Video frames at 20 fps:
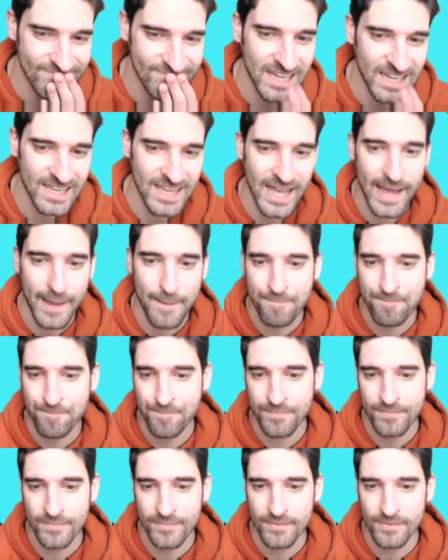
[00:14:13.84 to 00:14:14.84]
Yeah,
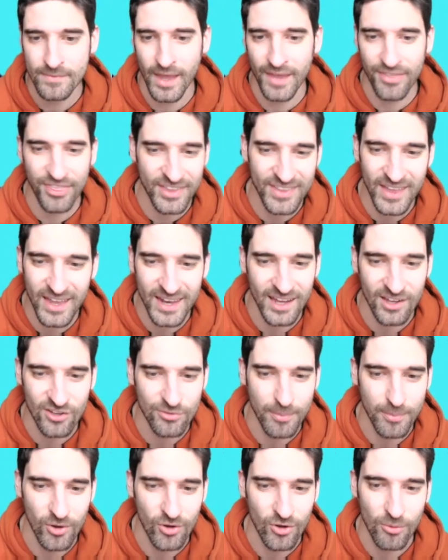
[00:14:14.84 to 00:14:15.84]
I think that last
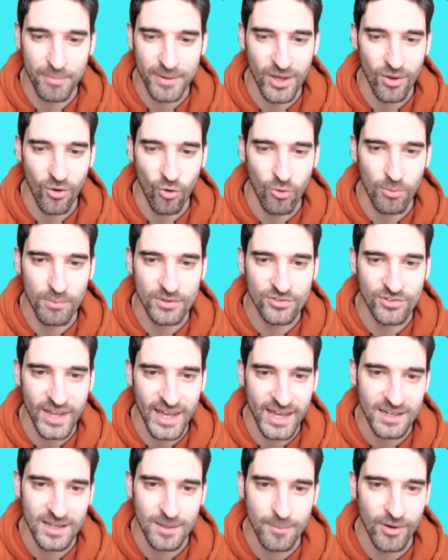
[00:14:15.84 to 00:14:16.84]
spot could be almost
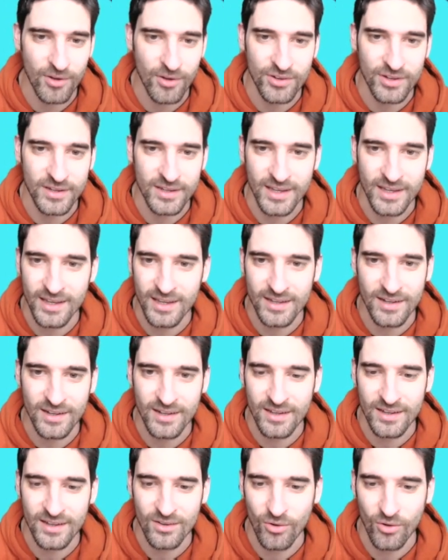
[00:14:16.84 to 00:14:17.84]
anybody,
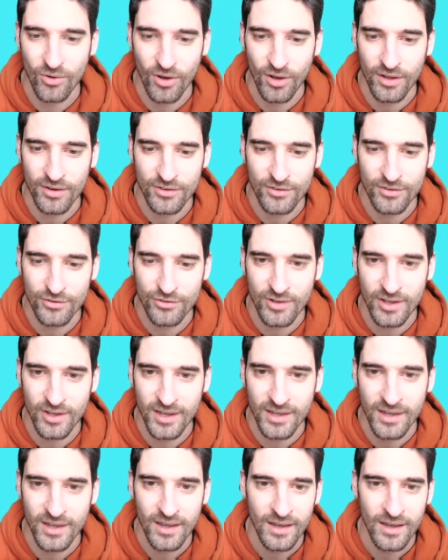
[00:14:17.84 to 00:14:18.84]
in all
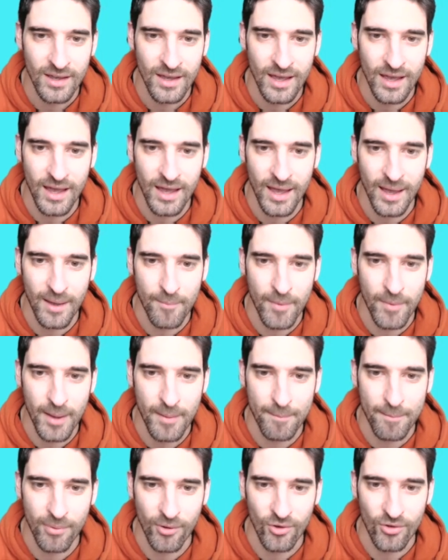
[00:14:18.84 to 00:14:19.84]
honesty.
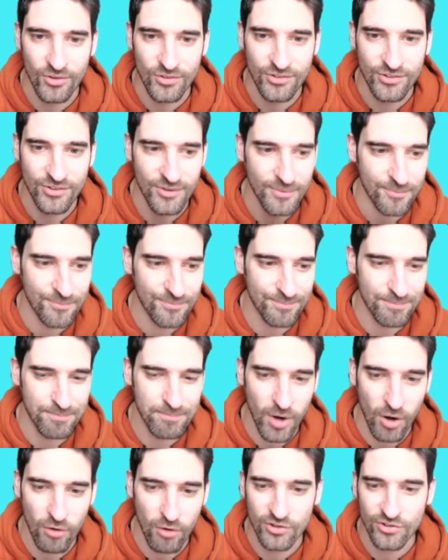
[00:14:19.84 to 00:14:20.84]
But
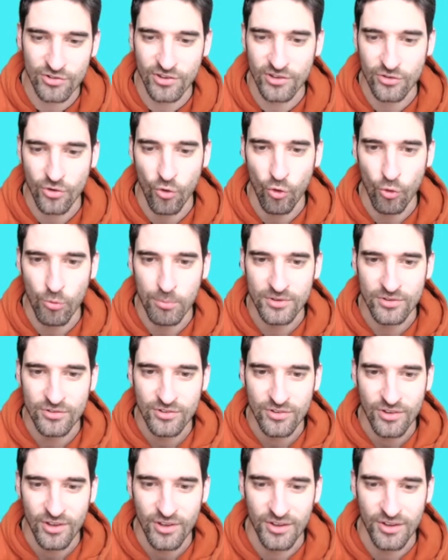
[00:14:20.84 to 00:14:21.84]
Morris is almost
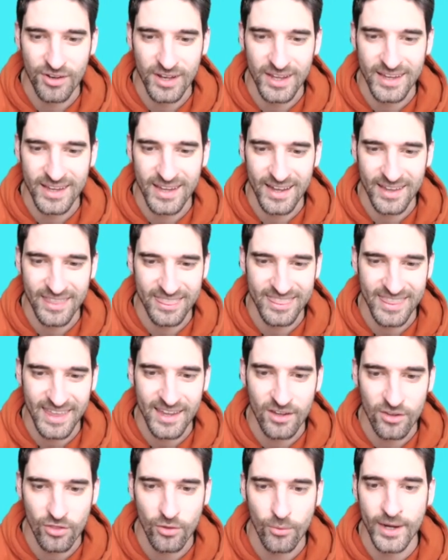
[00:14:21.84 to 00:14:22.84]
certainly, I
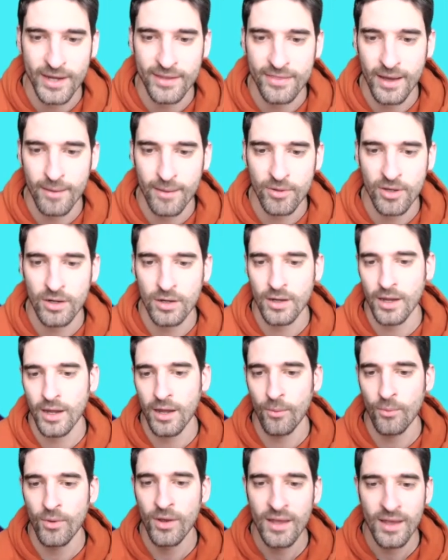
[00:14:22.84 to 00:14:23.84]
think, the way that I'm going to
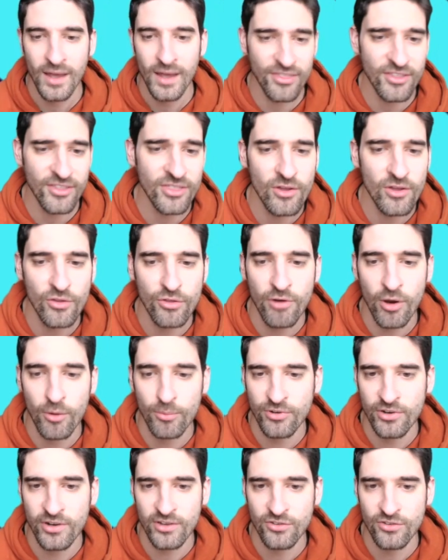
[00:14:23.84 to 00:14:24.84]
go. I think the other
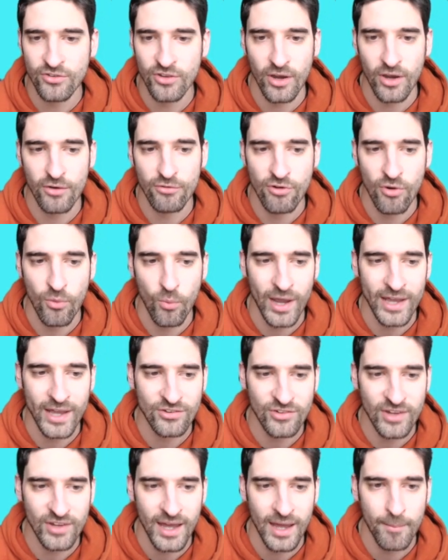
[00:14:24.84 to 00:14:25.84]
option is to go for a
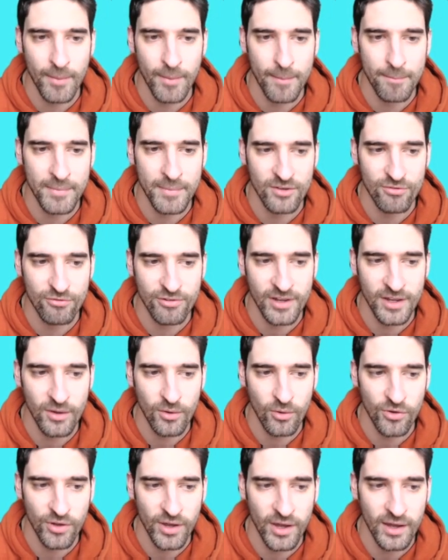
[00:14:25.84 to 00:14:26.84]
West Ham
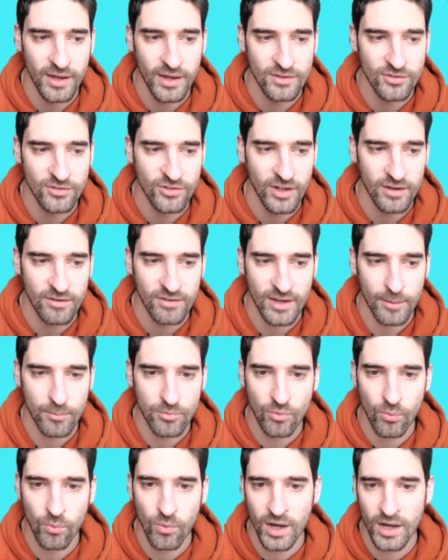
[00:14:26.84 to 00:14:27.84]
midfielder instead of
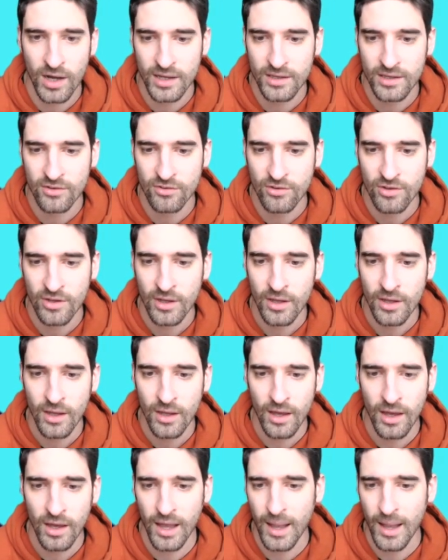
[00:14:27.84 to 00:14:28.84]
Gibbs White.
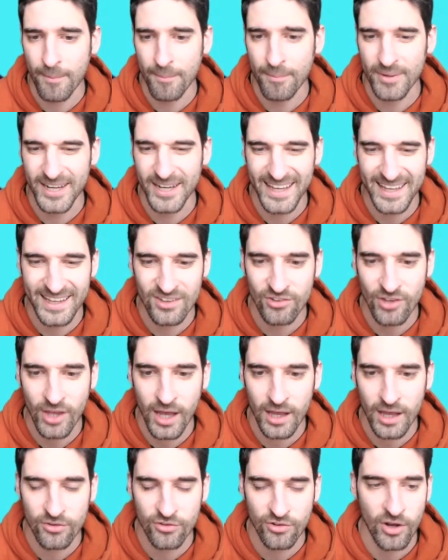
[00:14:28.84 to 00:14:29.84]
But it is
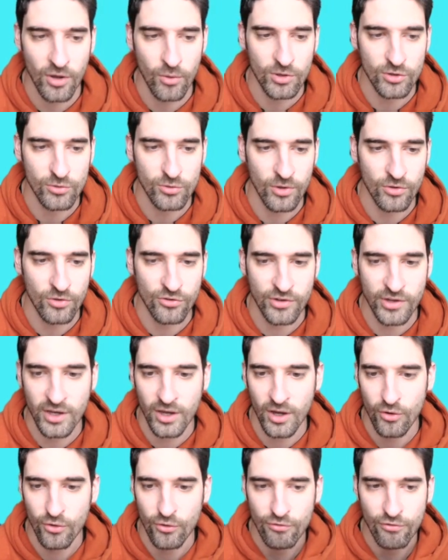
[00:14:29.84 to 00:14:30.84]
hard to know which one to
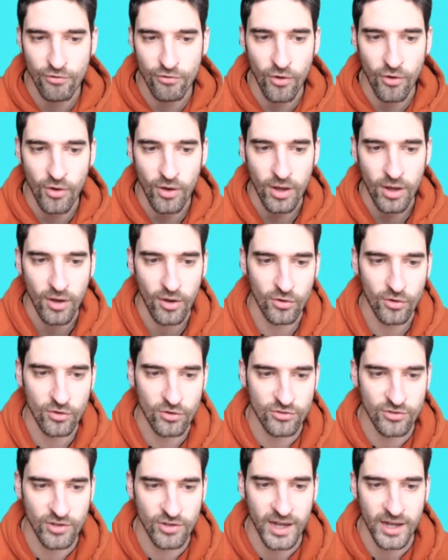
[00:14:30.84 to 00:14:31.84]
go for
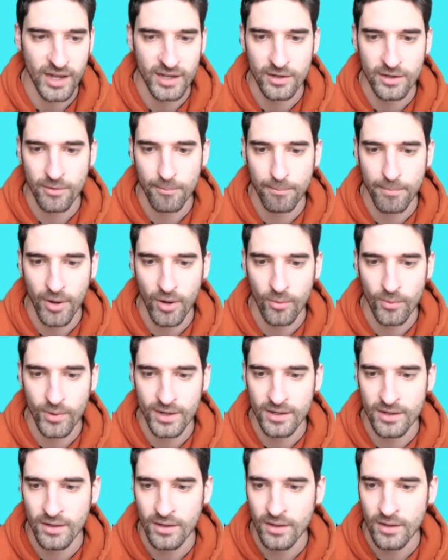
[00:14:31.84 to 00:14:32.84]
alongside
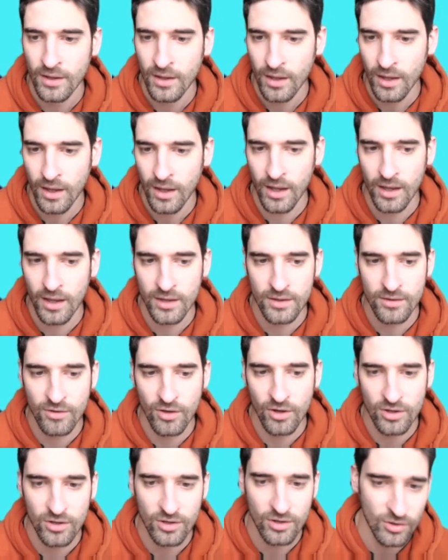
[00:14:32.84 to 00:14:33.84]
Bowen. You've
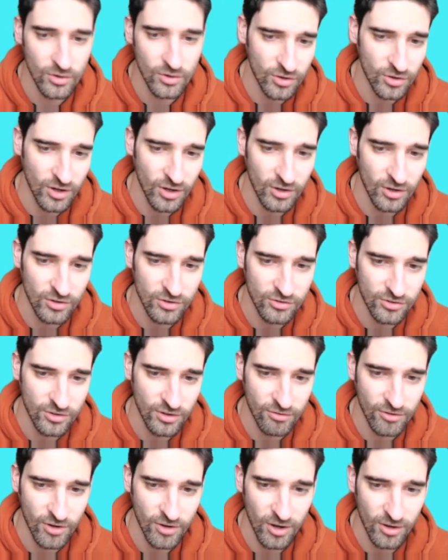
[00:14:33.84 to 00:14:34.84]
got Kudos,
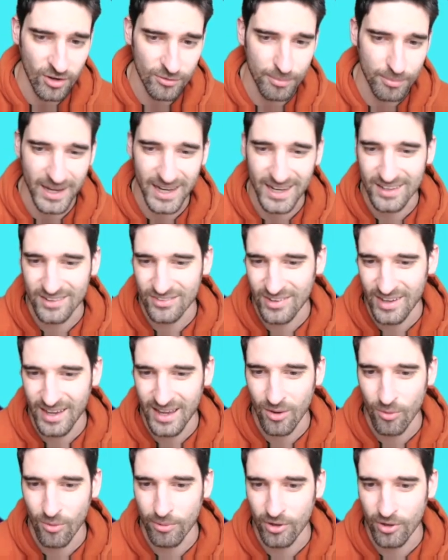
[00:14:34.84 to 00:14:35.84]
you've got
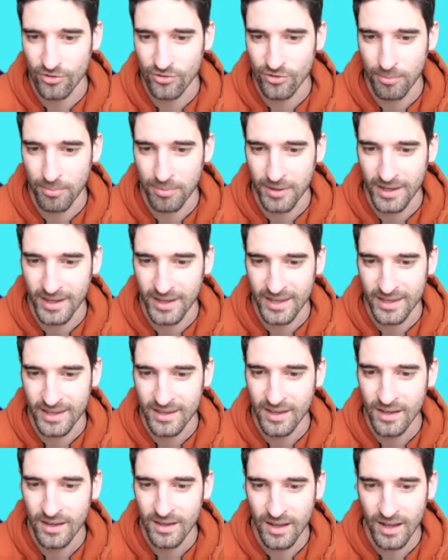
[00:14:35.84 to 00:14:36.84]
Paquetá possibly.
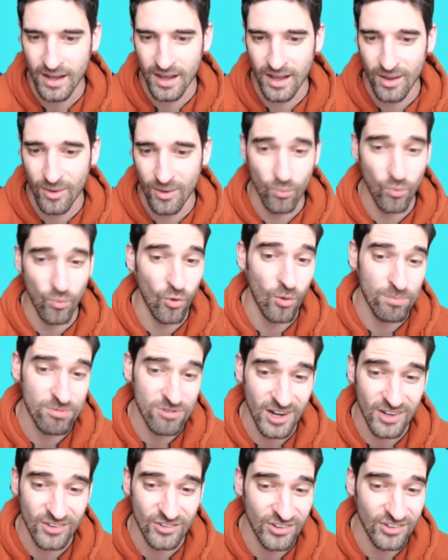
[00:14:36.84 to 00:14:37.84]

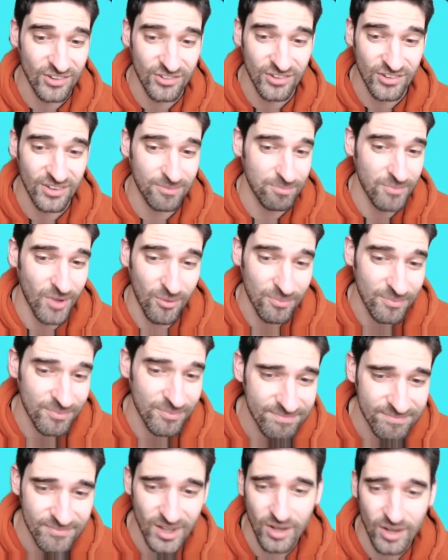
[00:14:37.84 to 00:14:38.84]
Ward-Prowse is on
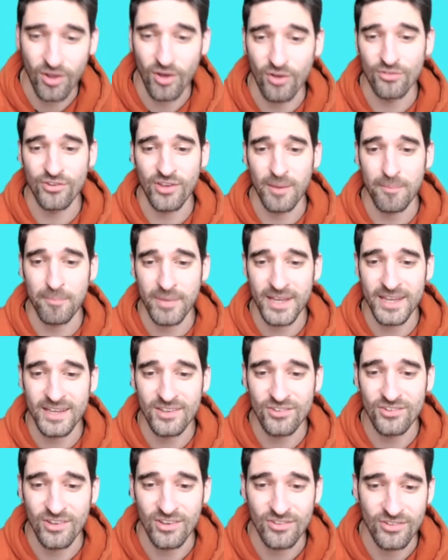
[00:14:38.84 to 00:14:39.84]
a lot of set
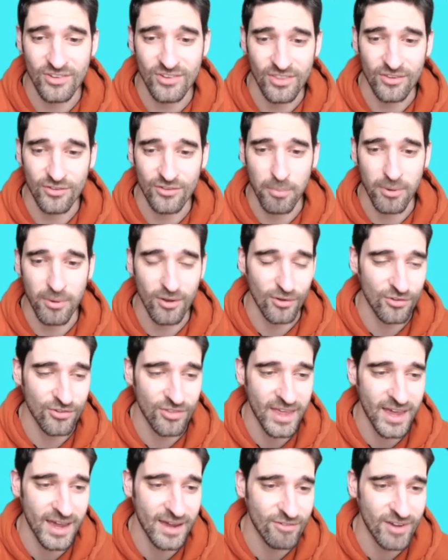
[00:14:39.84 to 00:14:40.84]
pieces, so there's plus
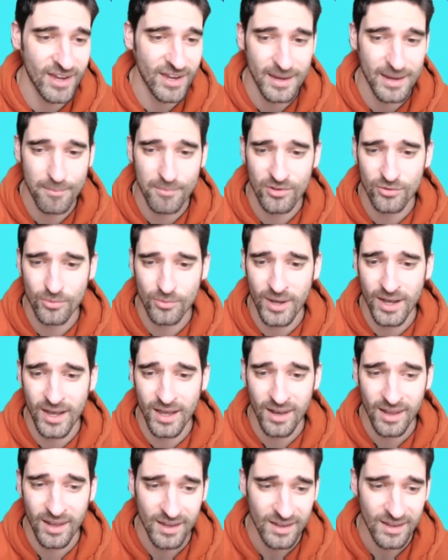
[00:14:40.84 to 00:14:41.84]
there for him as
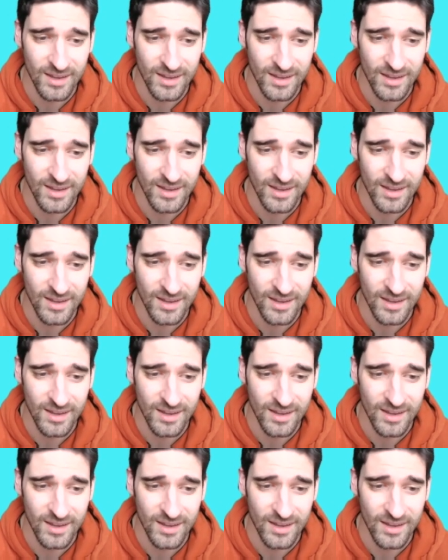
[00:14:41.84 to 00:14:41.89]
well.